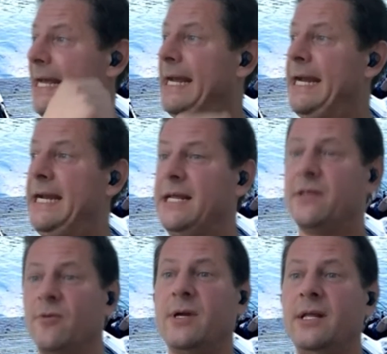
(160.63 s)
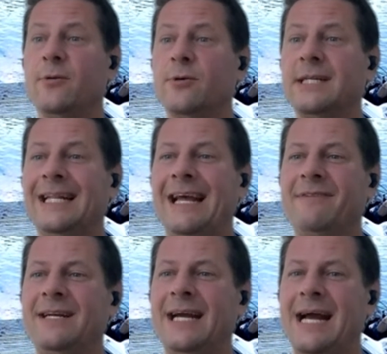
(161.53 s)
83, there was
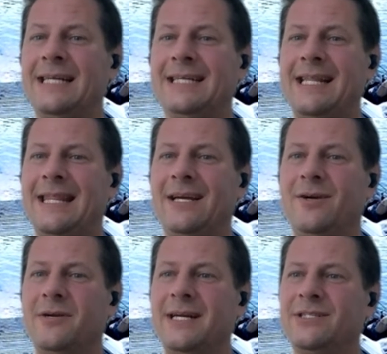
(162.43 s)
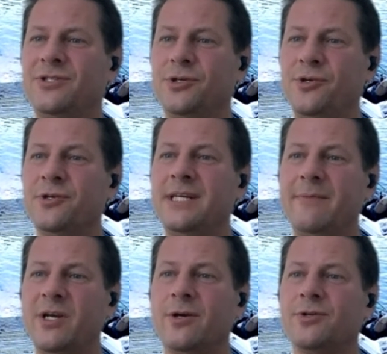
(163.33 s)
11 guys, I think, on his junior
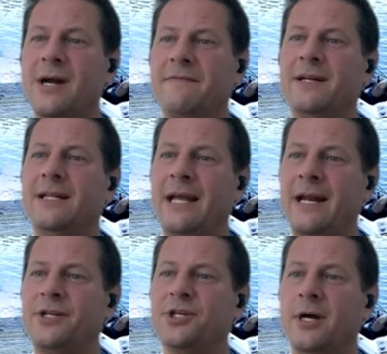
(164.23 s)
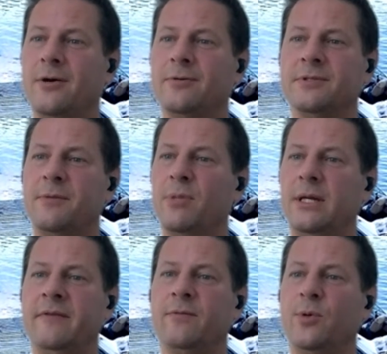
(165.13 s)
team that got drafted in the NHL. It was
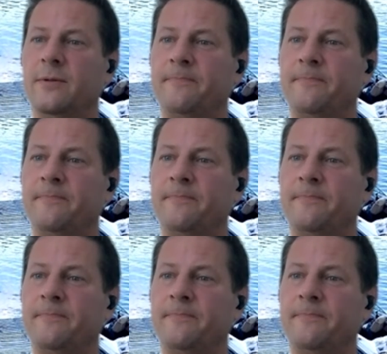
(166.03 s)
unbelievable.